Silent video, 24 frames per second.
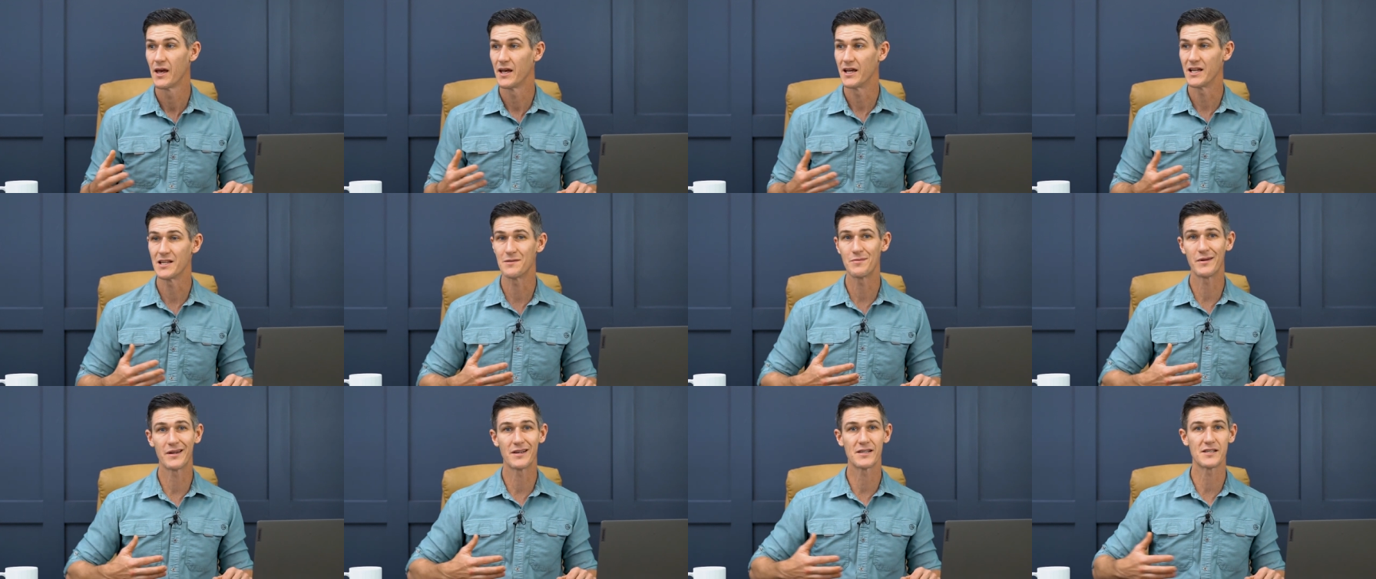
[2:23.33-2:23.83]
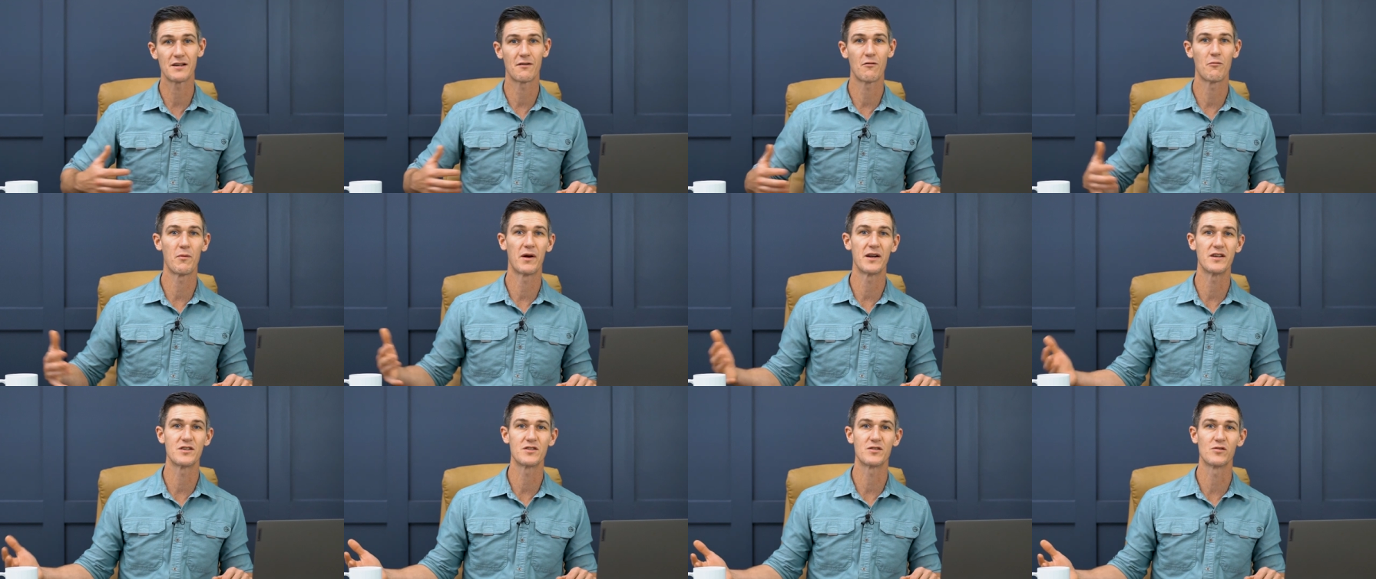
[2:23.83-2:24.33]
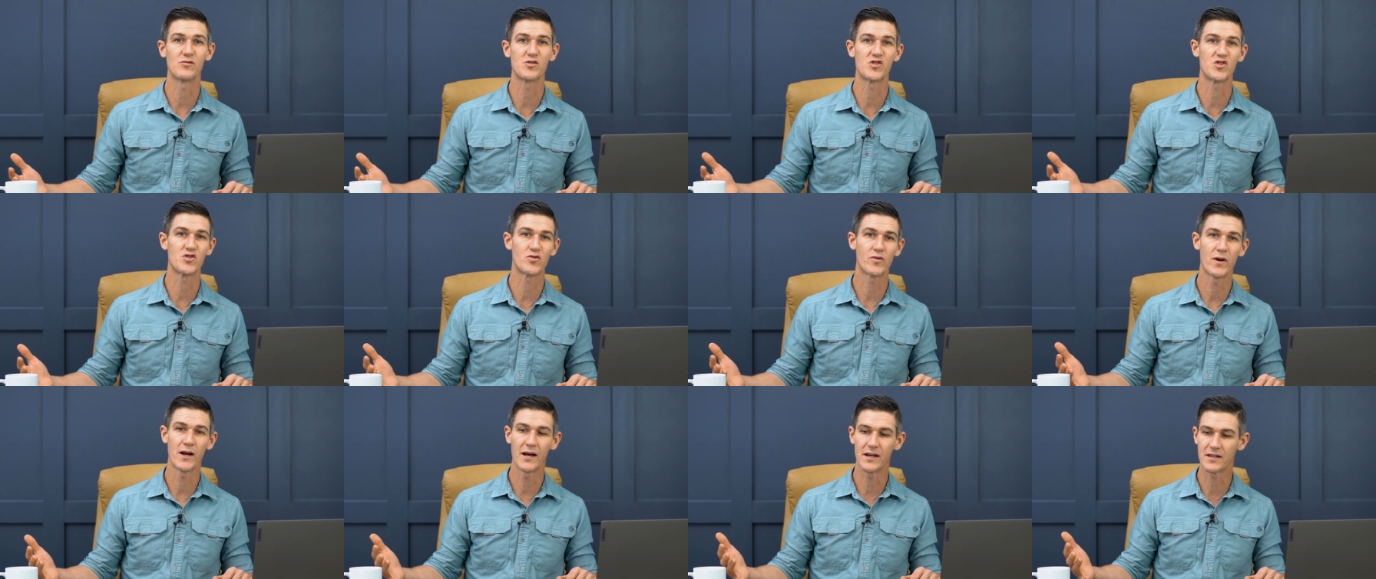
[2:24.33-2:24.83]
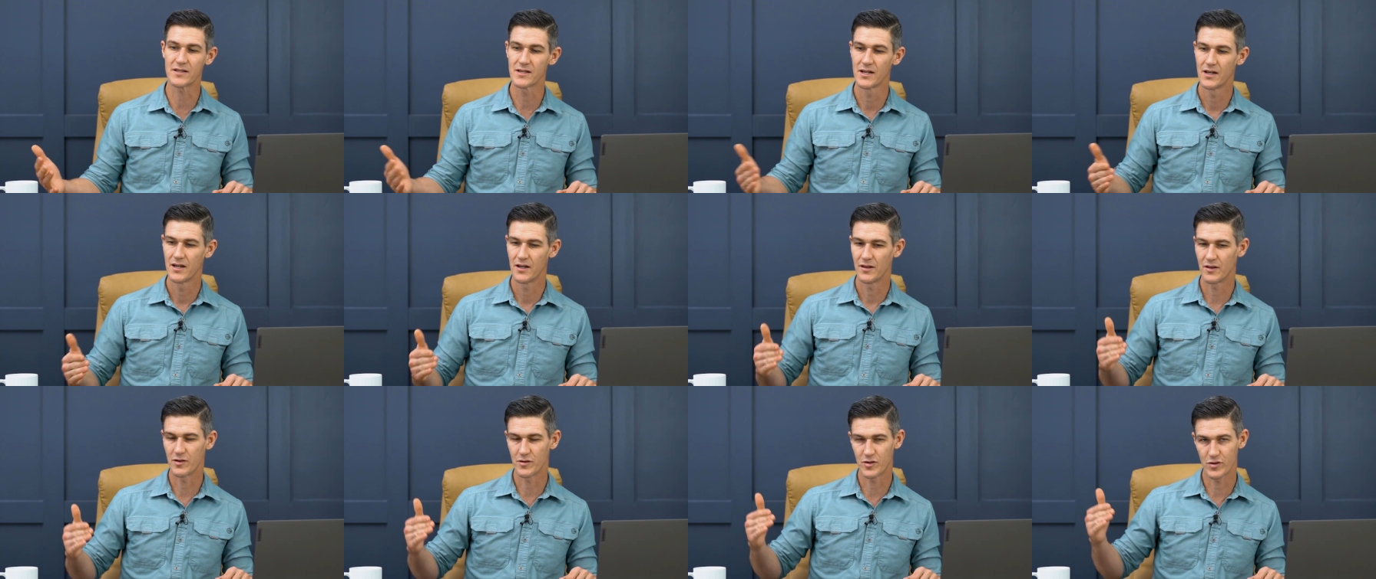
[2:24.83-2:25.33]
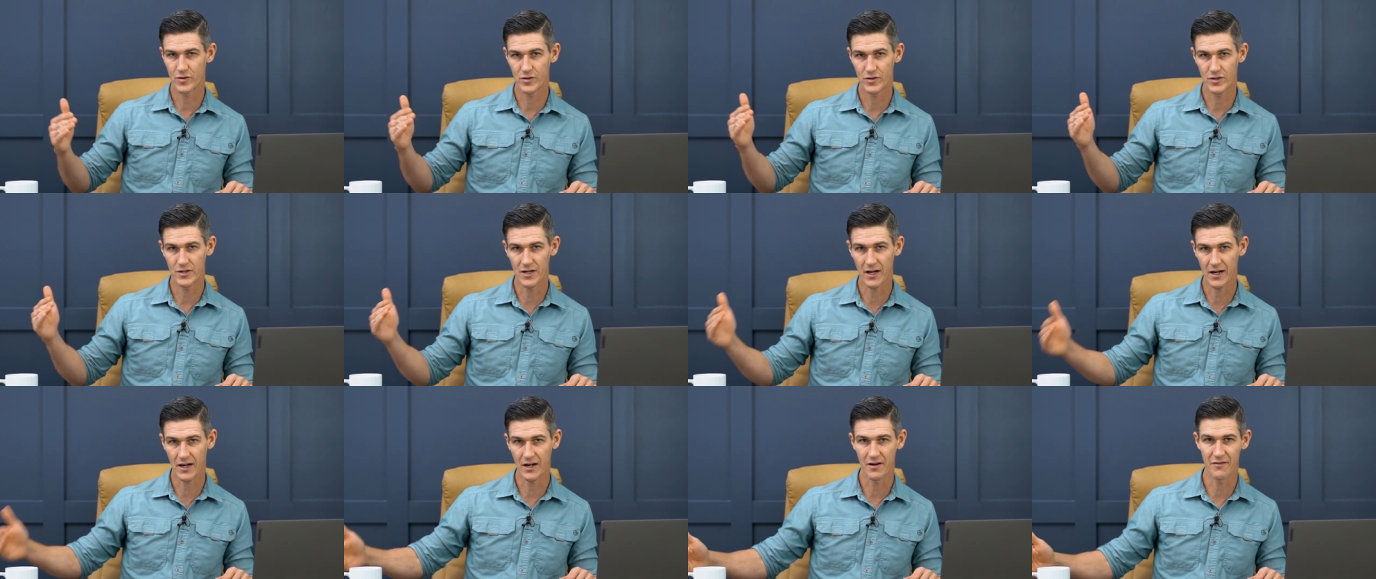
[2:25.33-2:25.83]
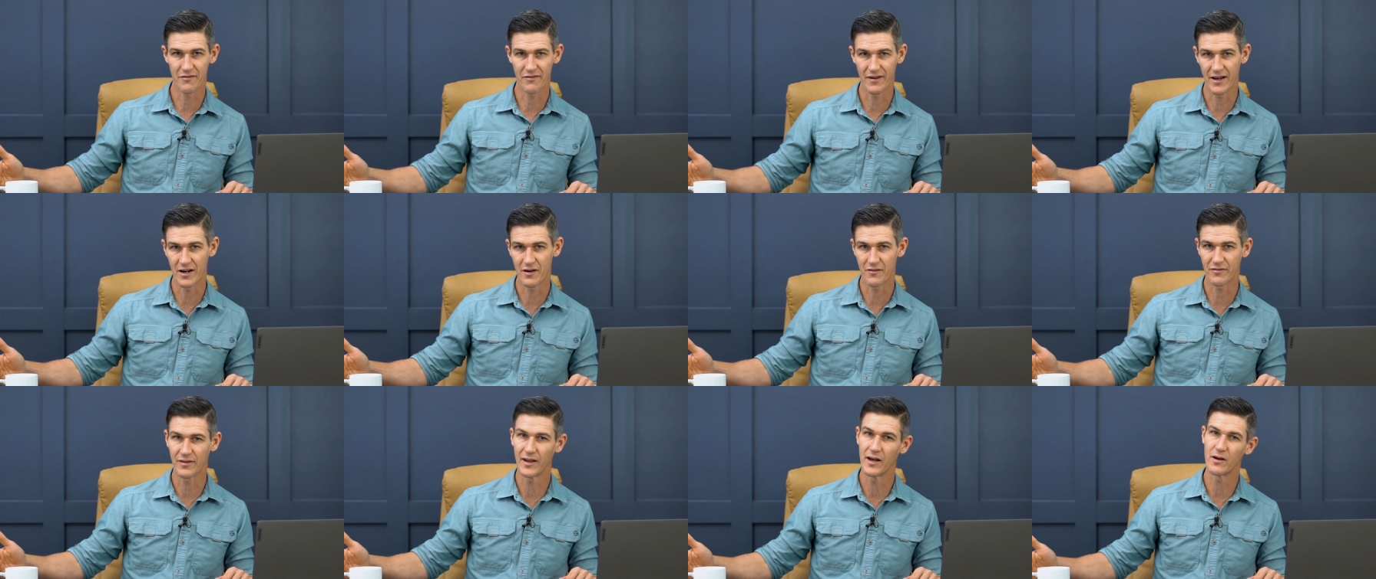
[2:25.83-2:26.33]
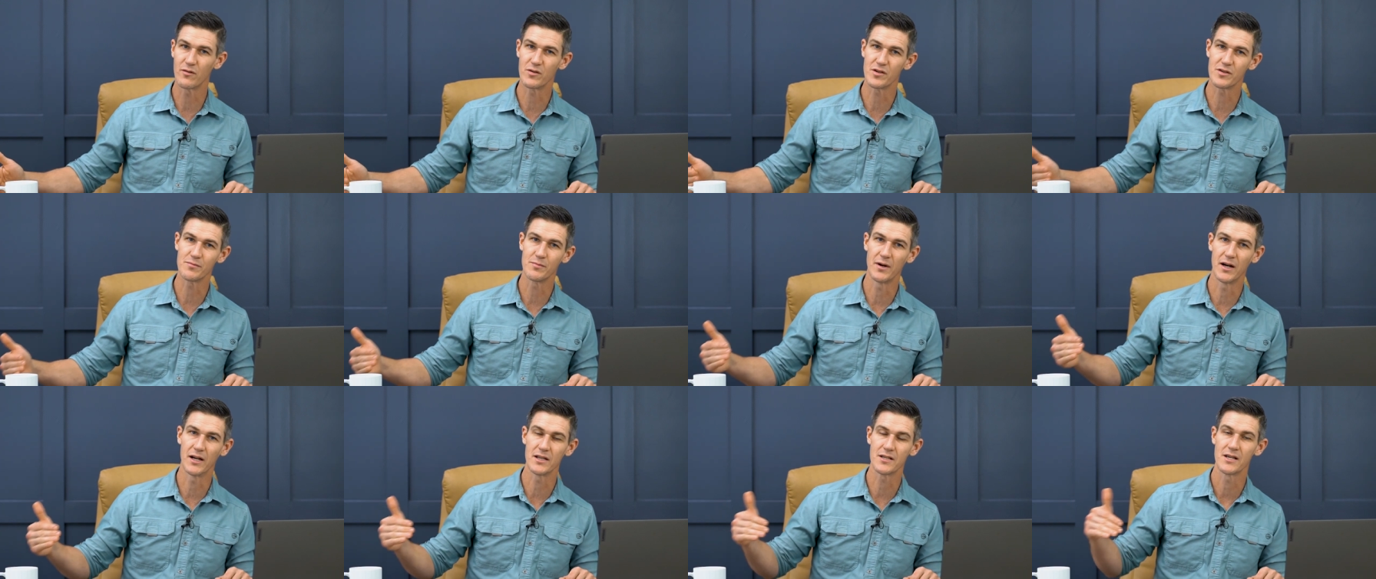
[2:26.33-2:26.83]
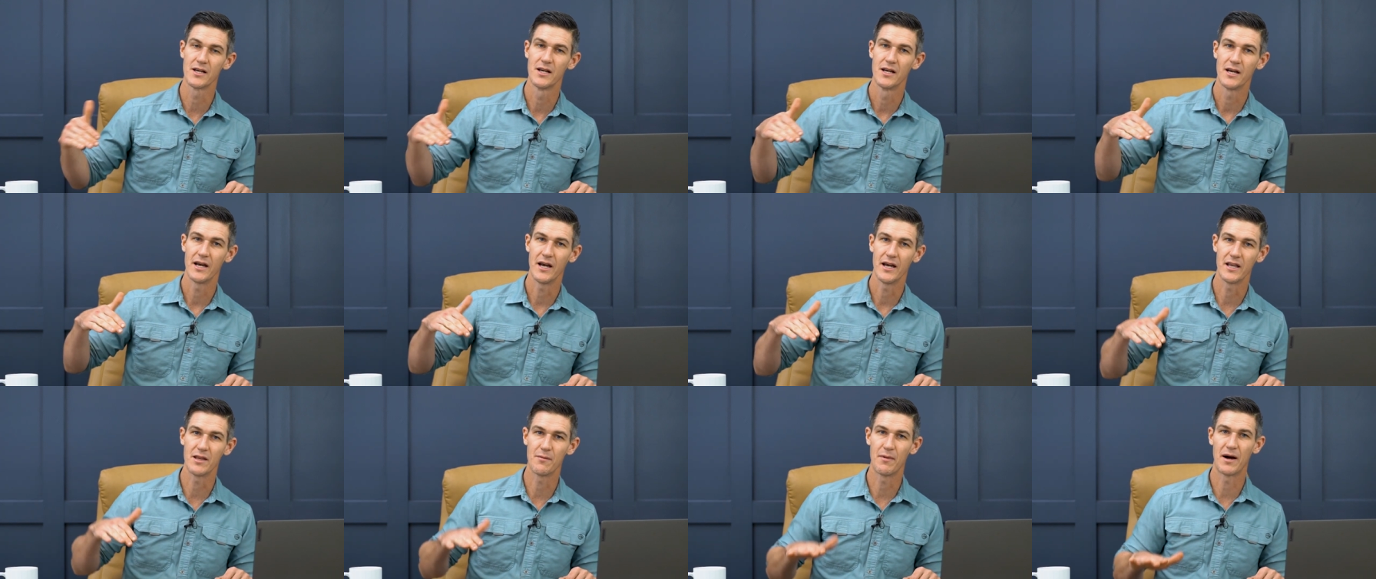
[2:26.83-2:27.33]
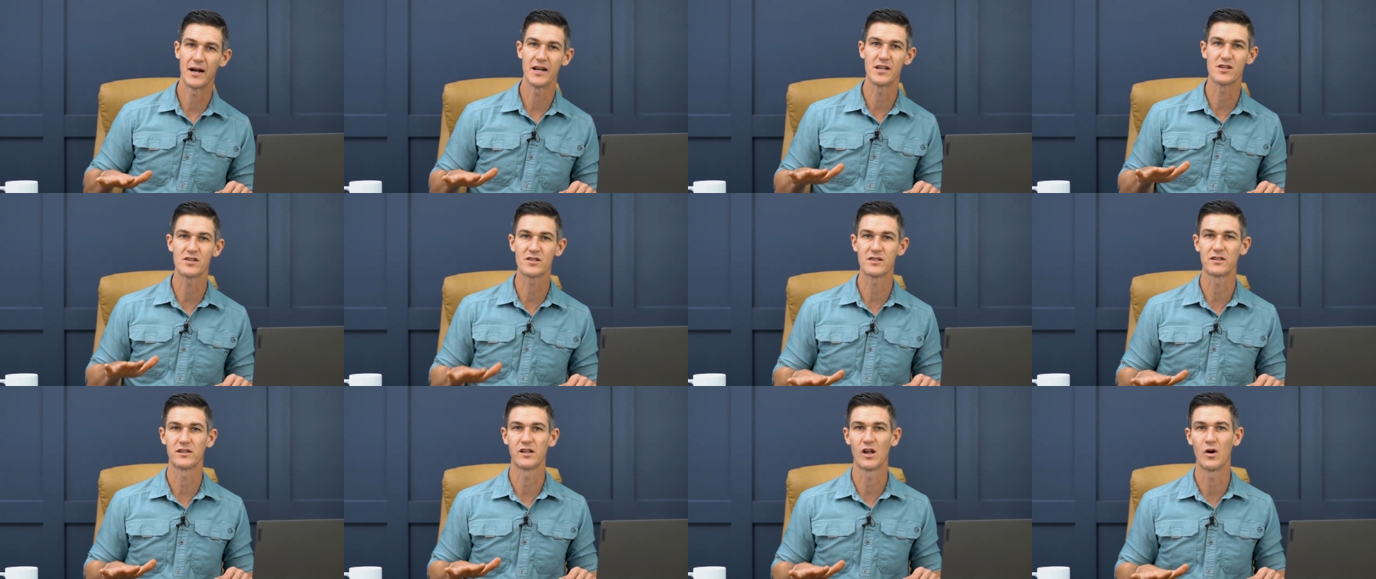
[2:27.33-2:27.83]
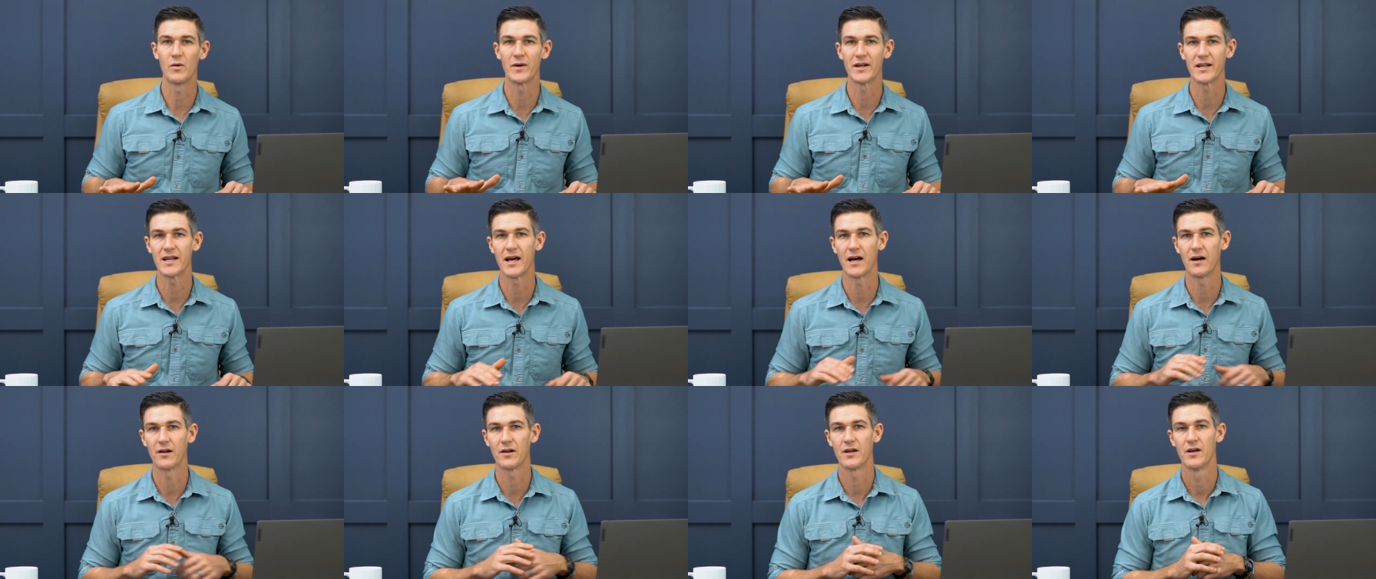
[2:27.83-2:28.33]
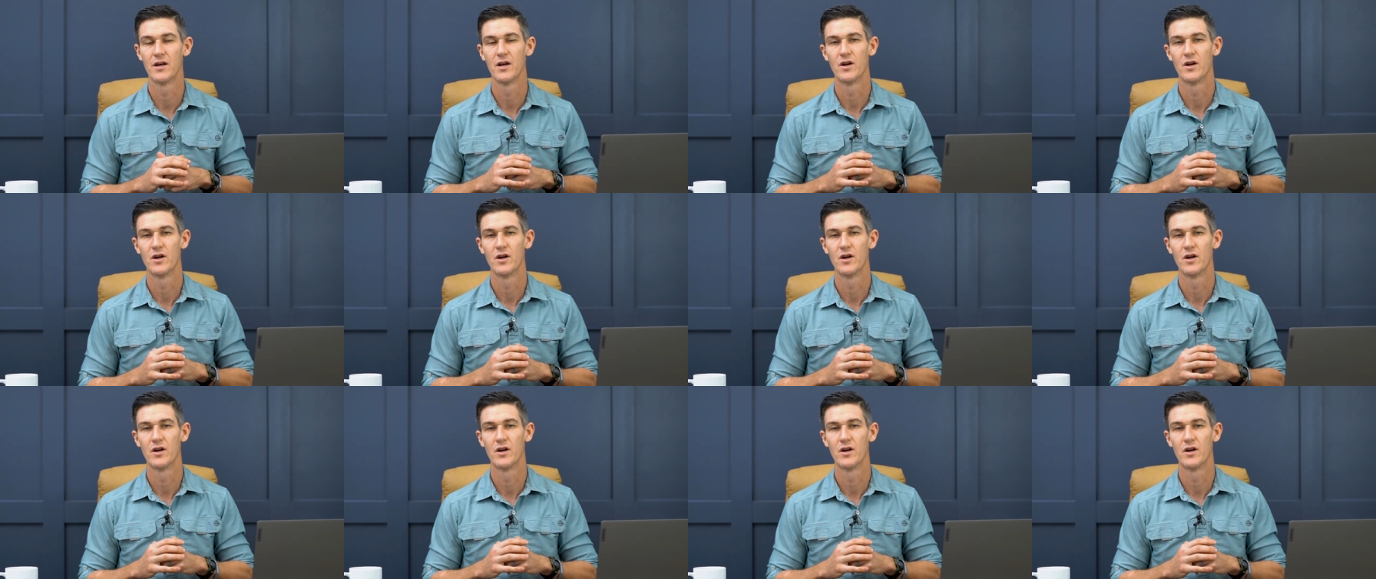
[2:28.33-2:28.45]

It's because everybody's so stressed, they're stuck in a fight or flight response, and the body's slowing down